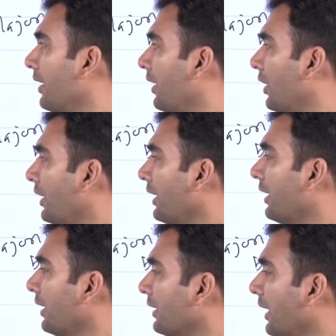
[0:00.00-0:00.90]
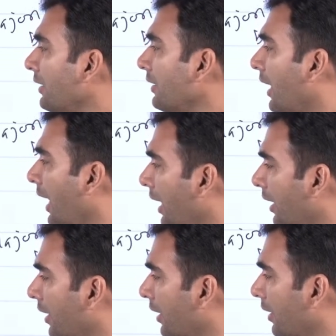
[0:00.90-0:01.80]
Okay, then
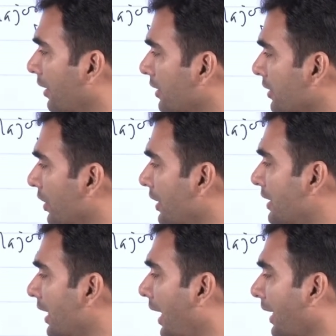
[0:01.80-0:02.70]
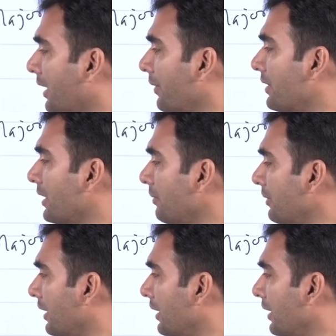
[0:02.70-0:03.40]
judicial activism,